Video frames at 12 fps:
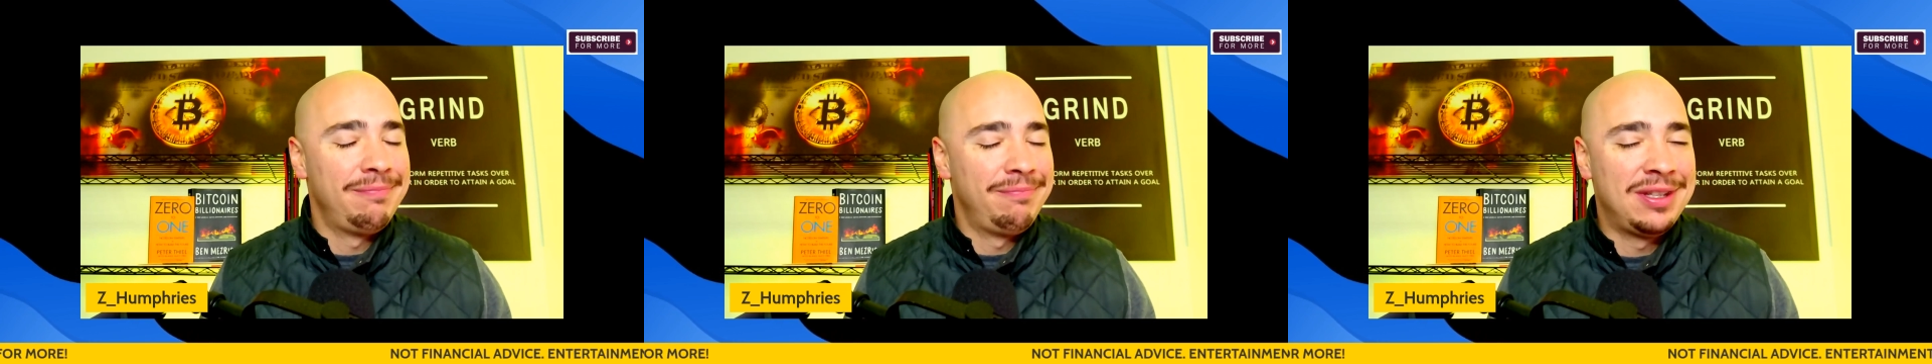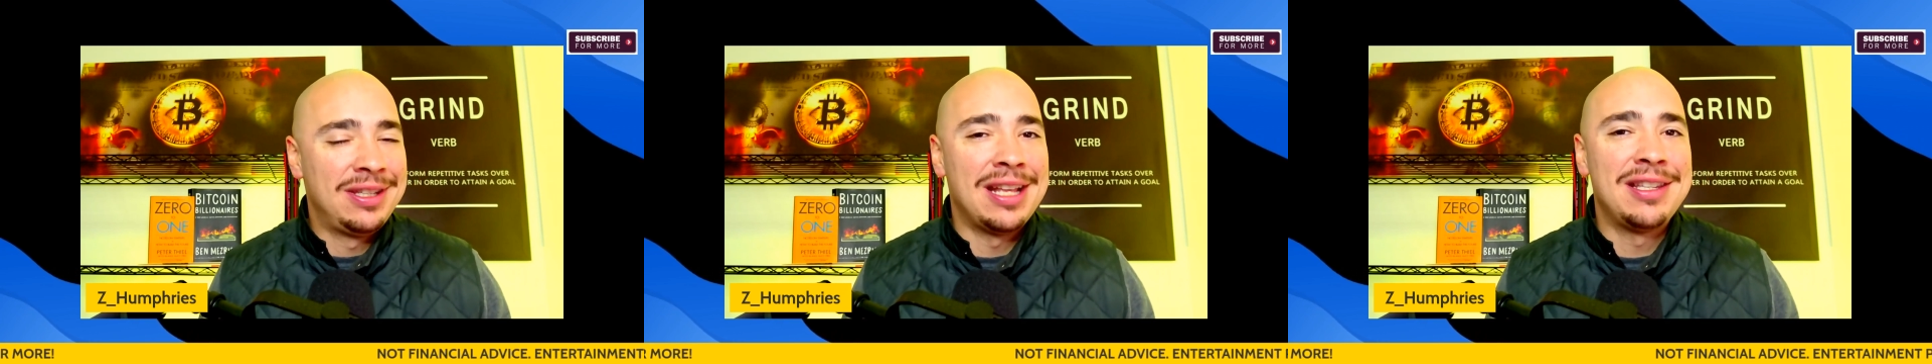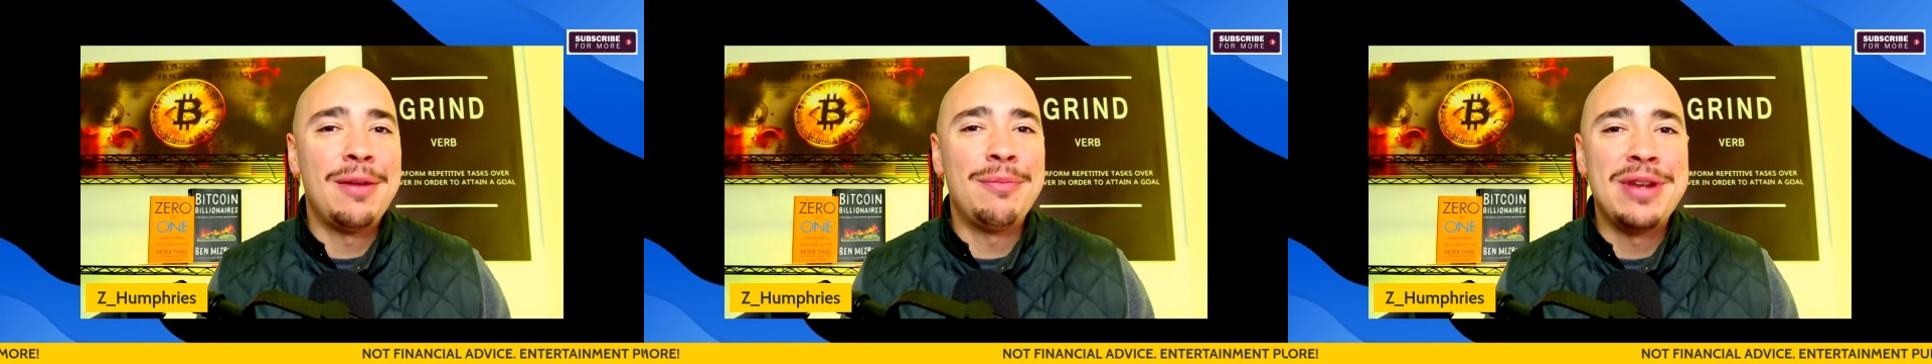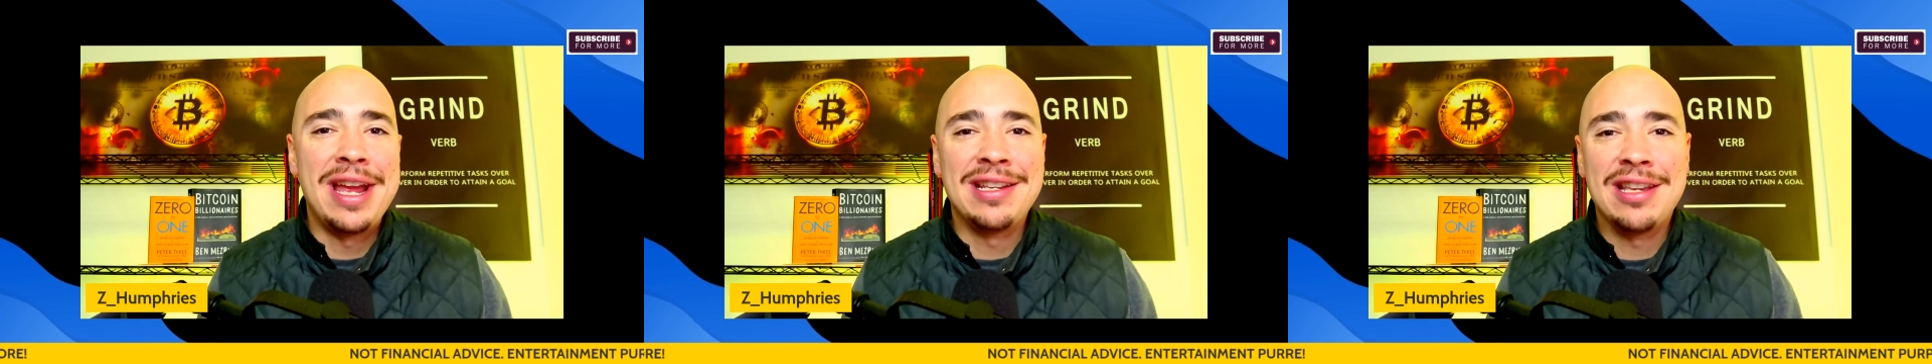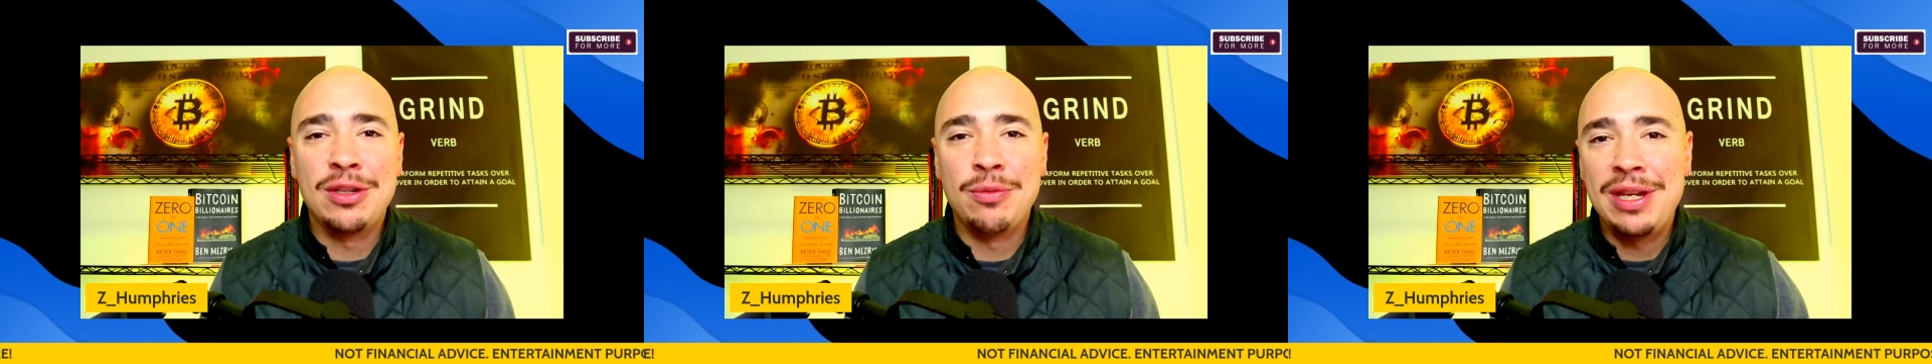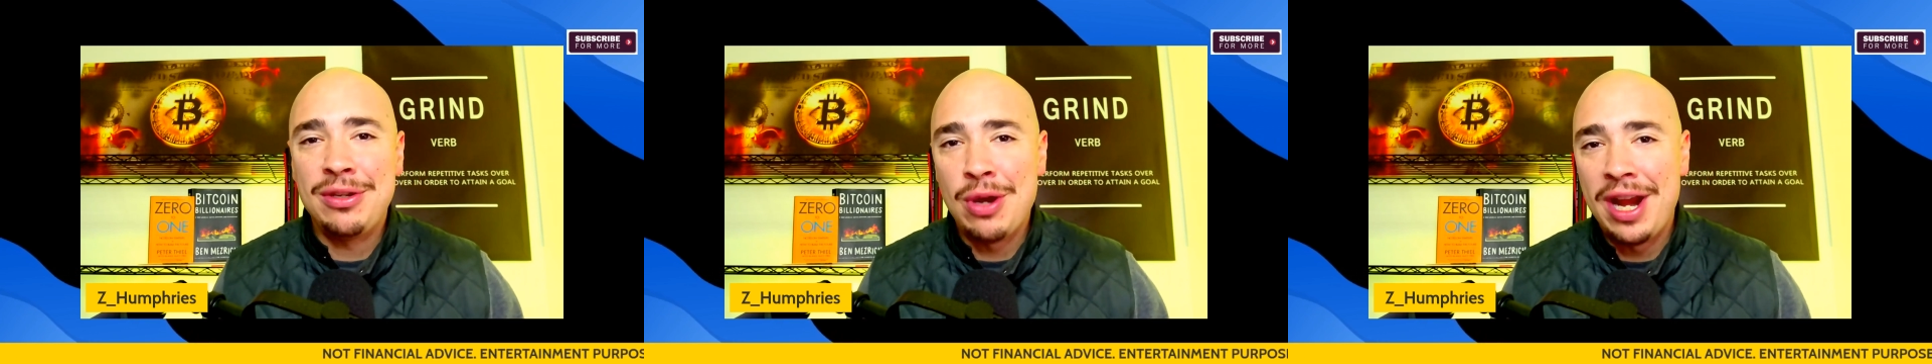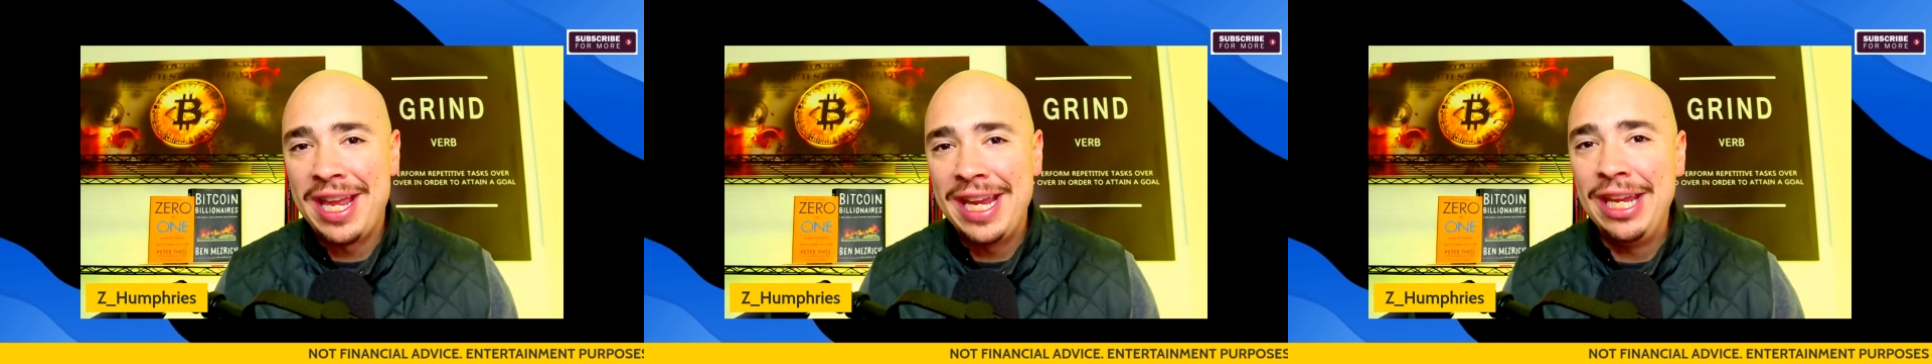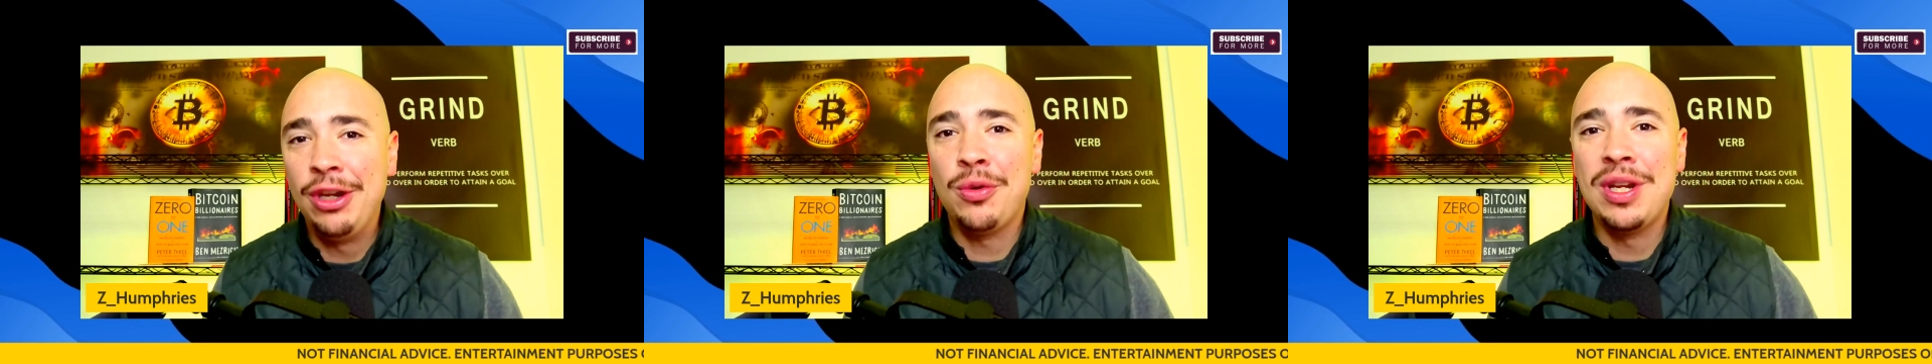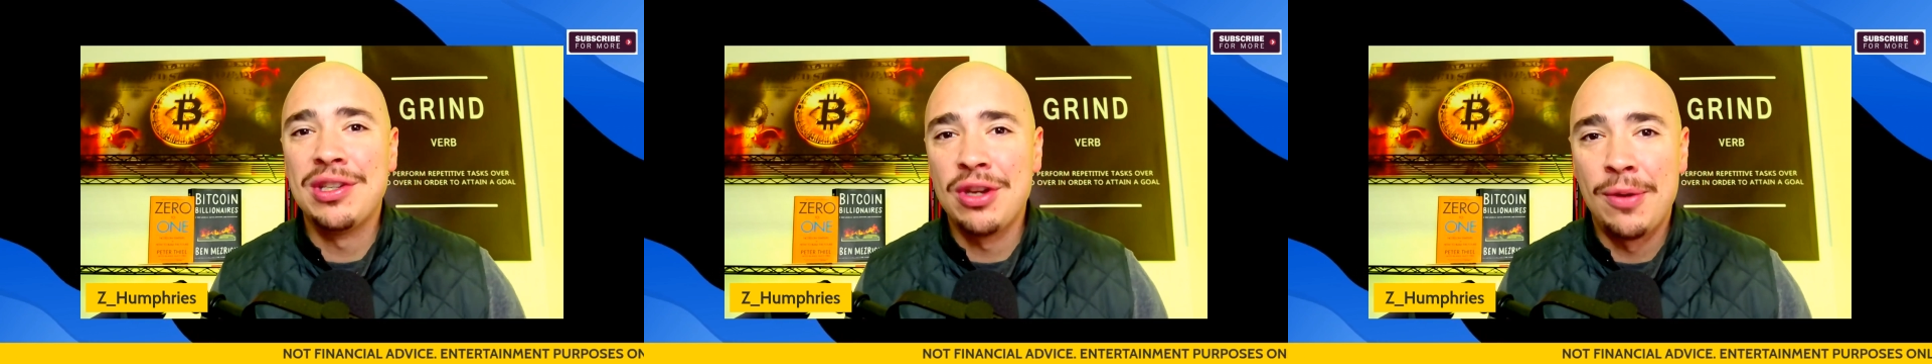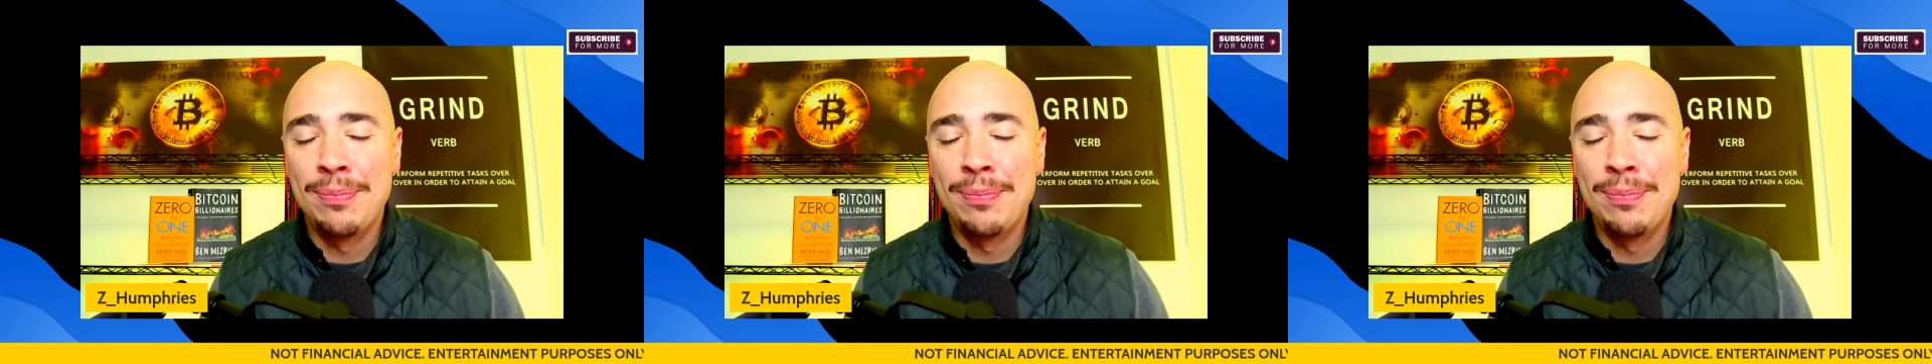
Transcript: Sets up nice as we try to increase our